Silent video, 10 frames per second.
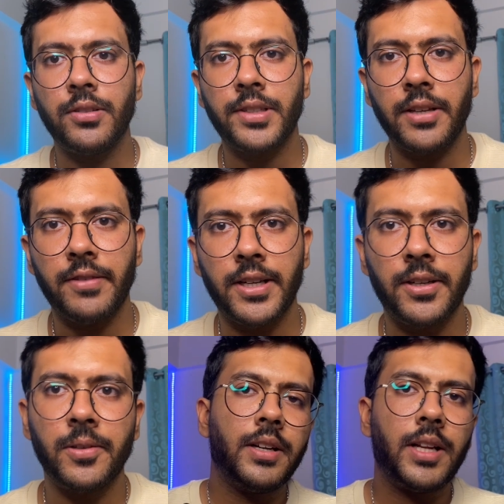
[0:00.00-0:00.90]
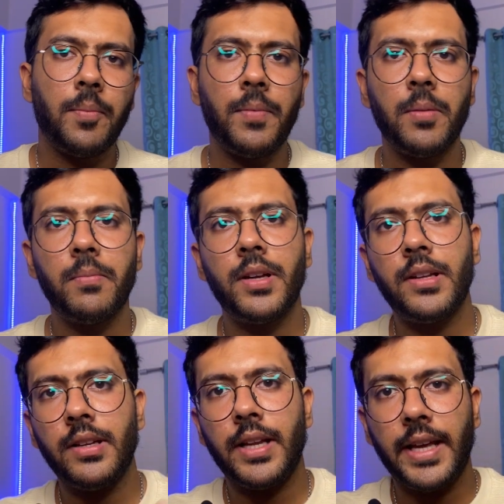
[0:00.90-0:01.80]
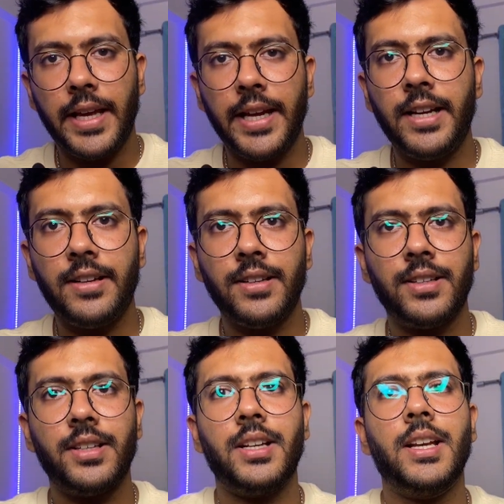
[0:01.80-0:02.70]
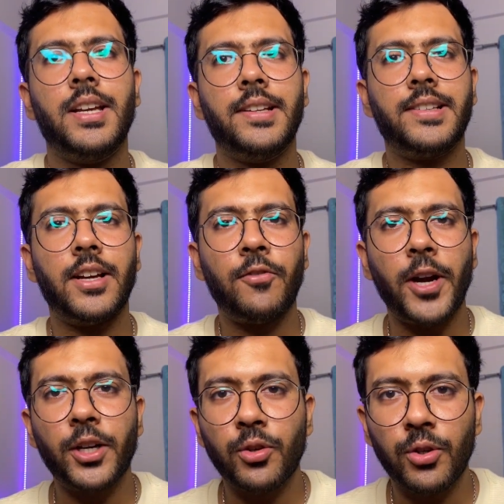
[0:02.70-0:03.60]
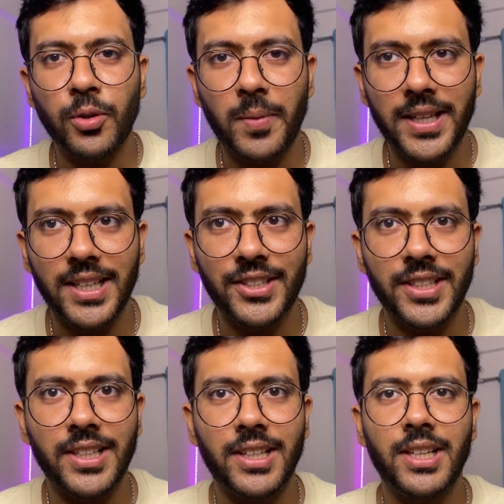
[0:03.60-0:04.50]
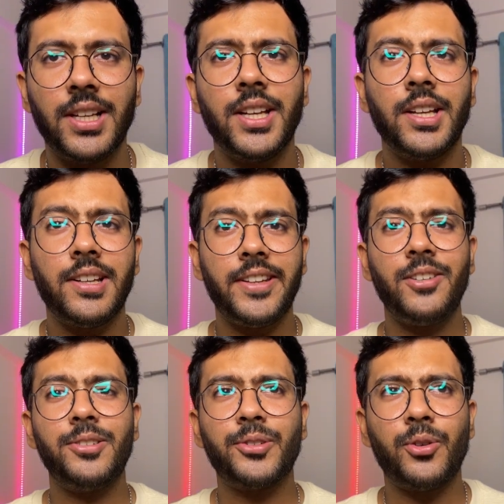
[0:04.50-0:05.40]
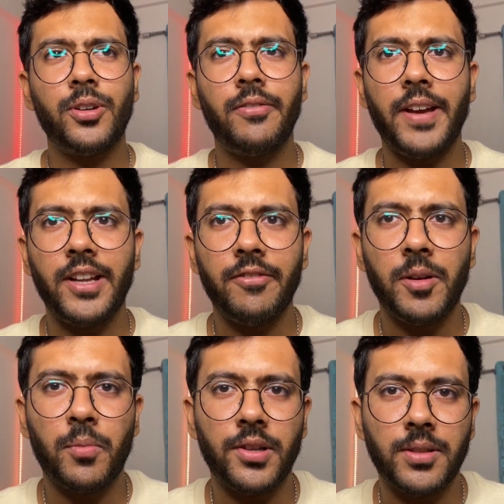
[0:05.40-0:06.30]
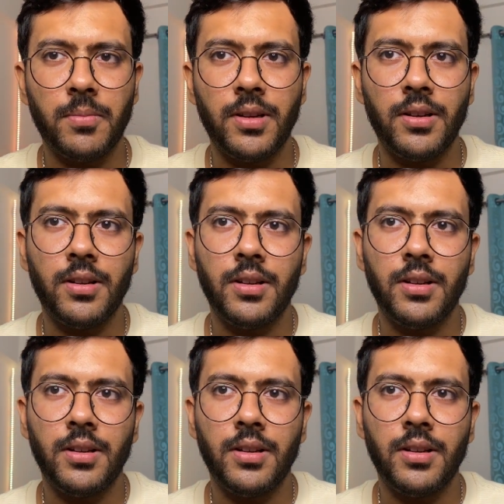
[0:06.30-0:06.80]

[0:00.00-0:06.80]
save it. Tip number 8 is avoid code duplication. Reuse code wherever possible.